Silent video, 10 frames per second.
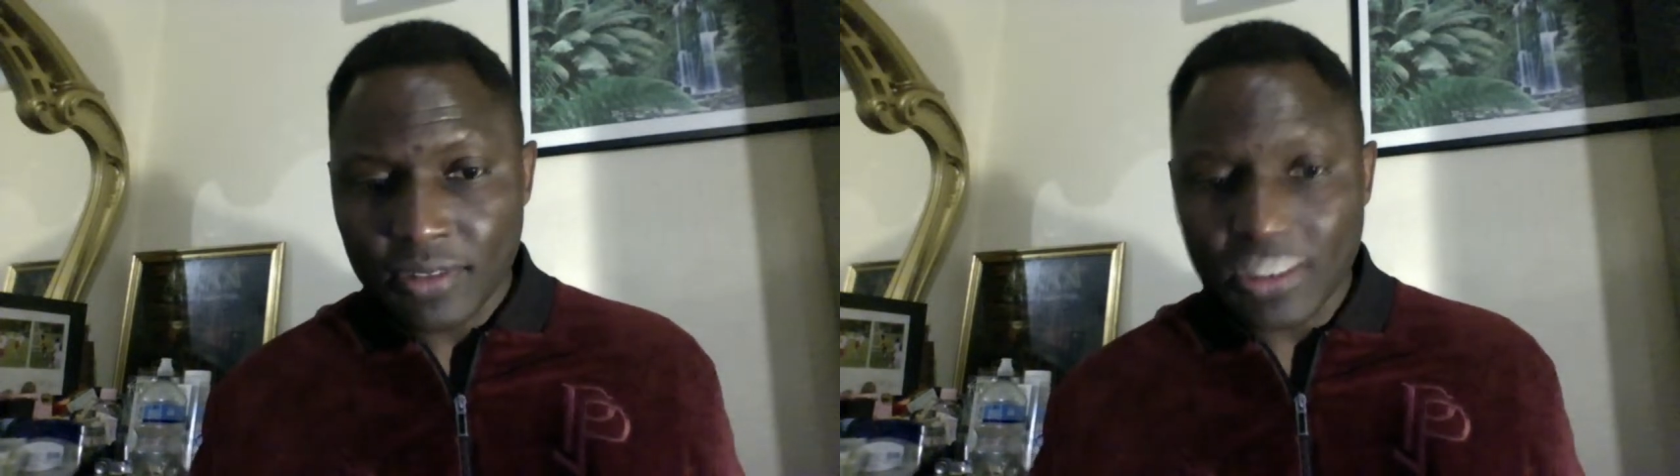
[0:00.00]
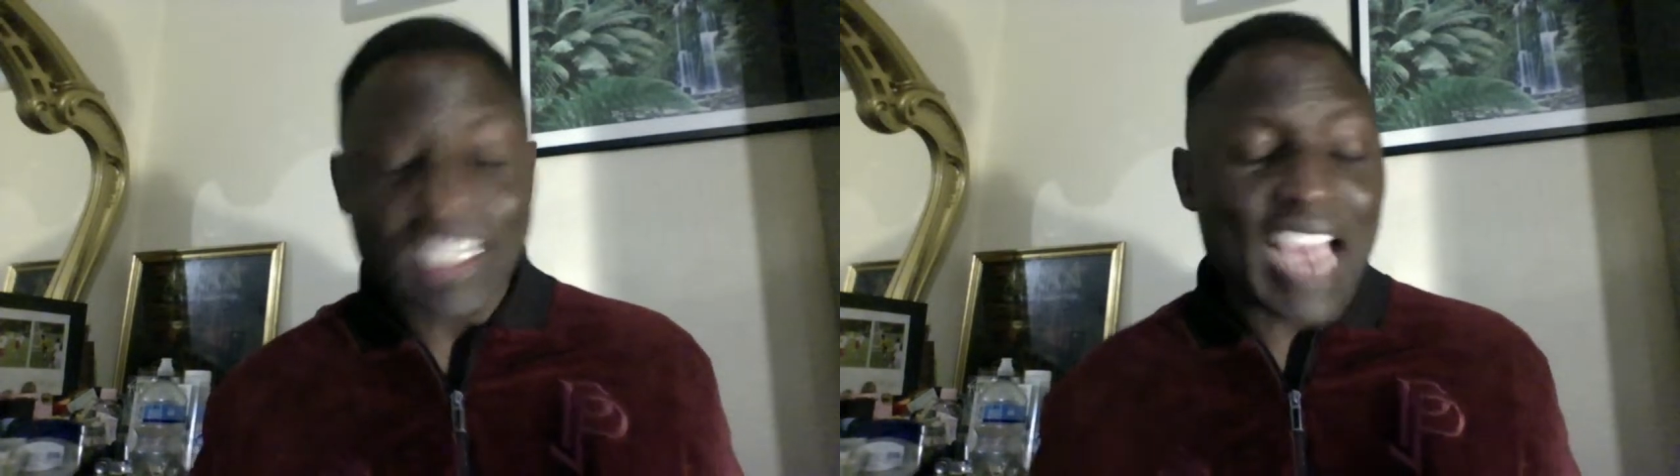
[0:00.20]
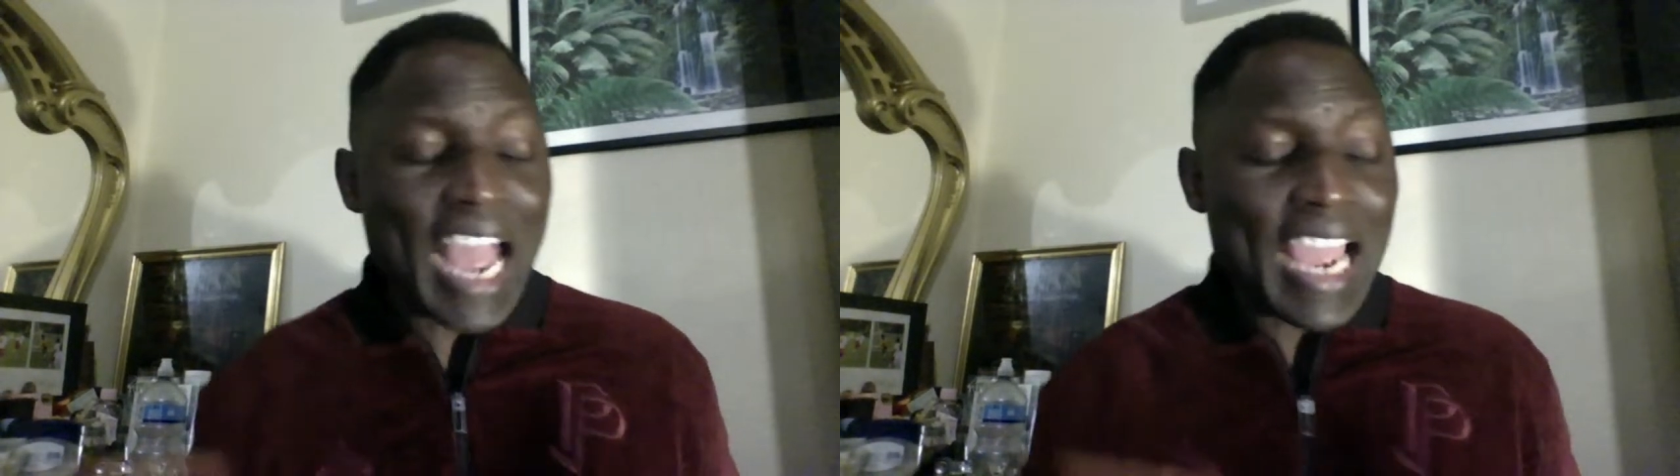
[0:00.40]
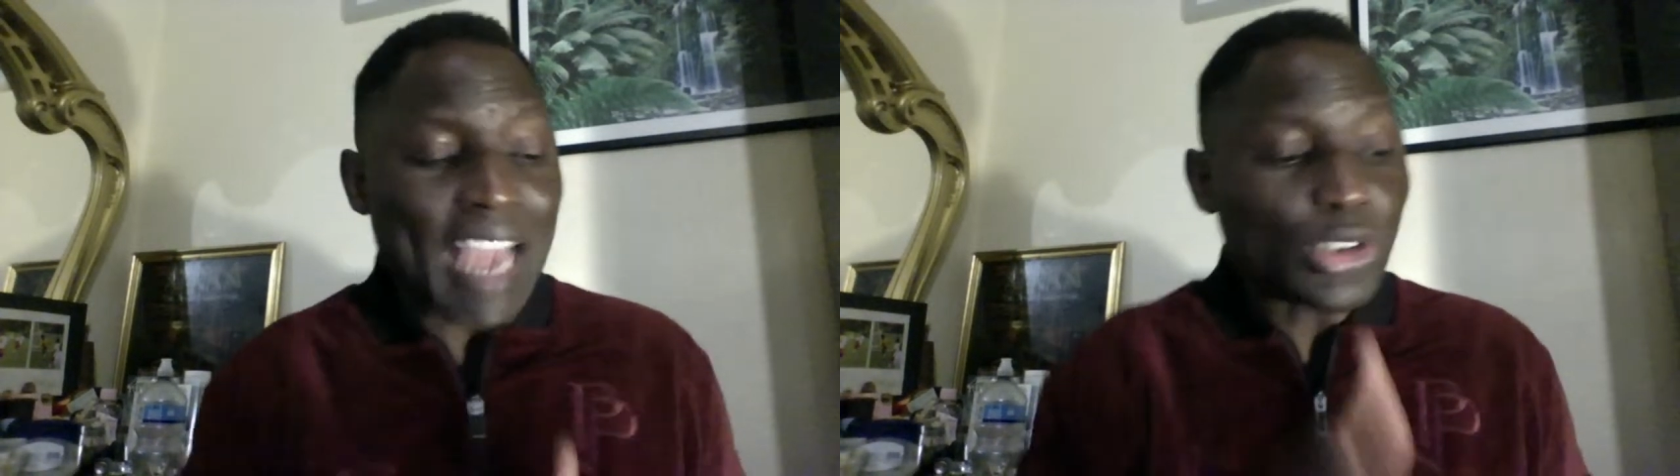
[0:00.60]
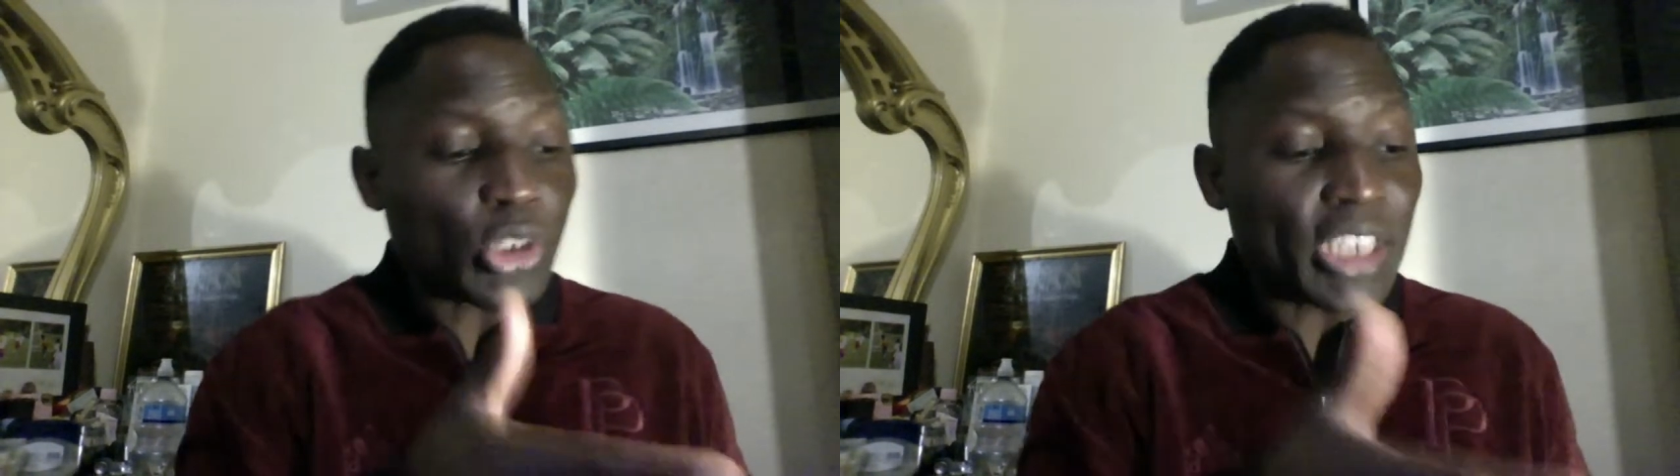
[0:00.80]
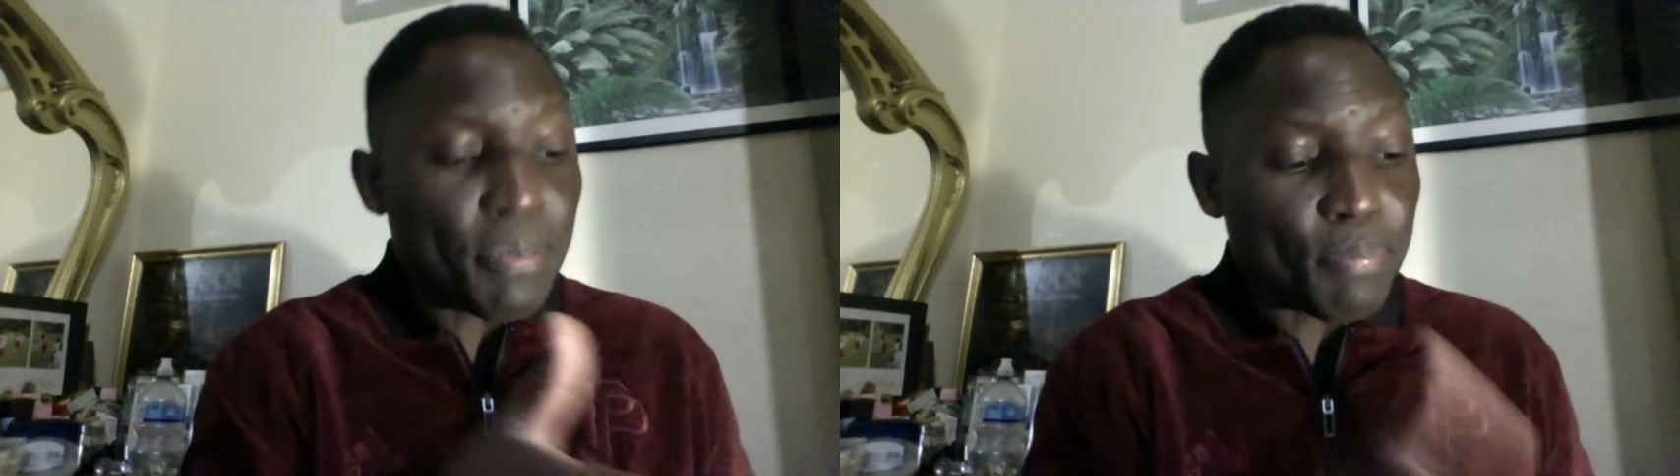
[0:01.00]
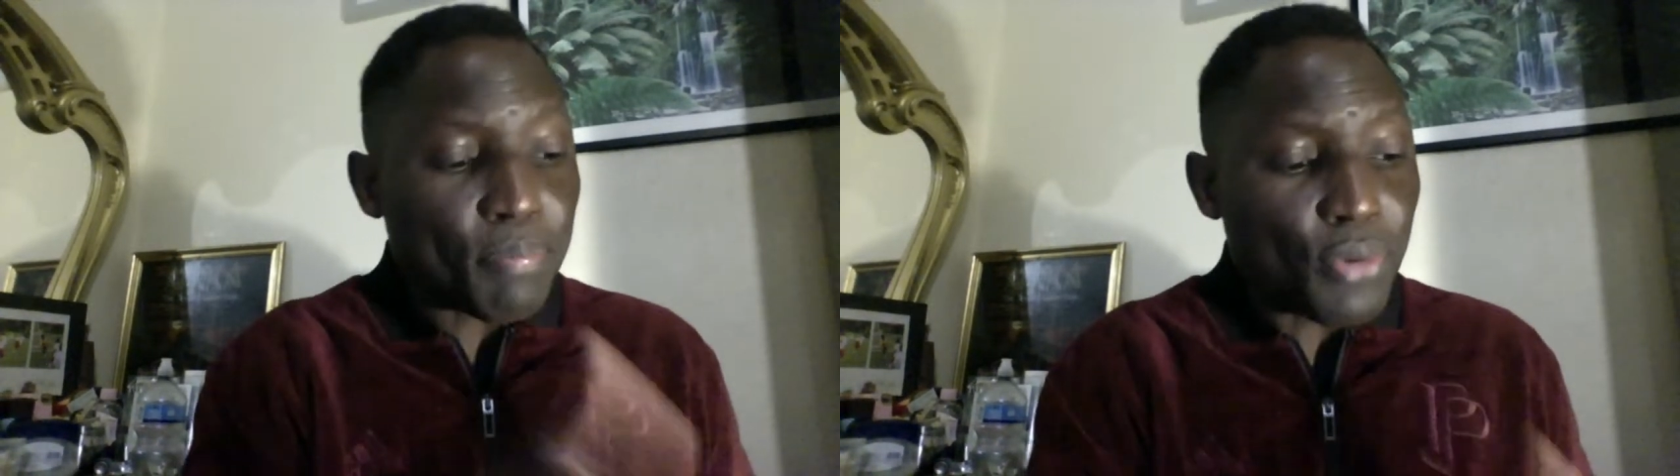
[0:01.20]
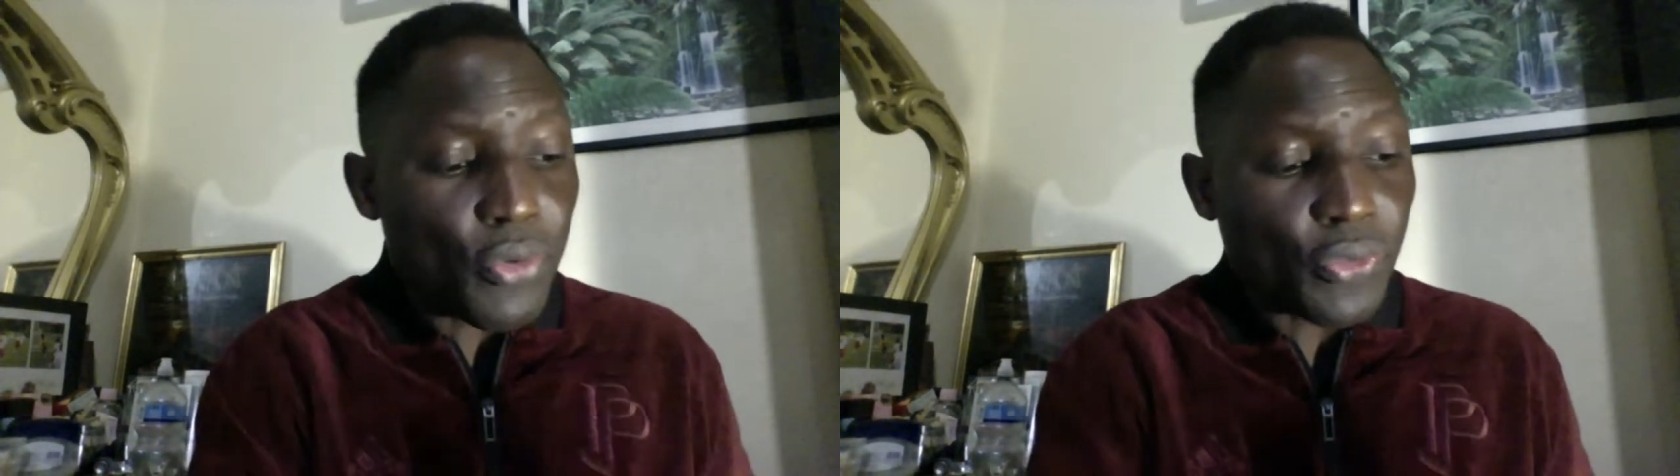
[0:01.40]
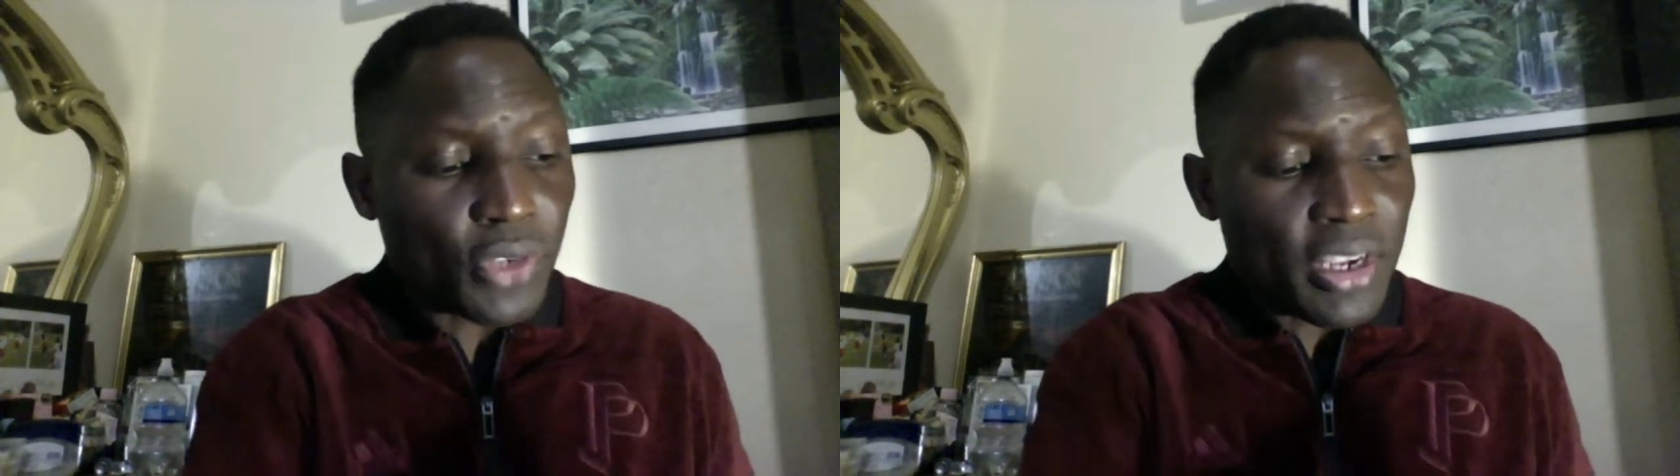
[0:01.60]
The guy has not improved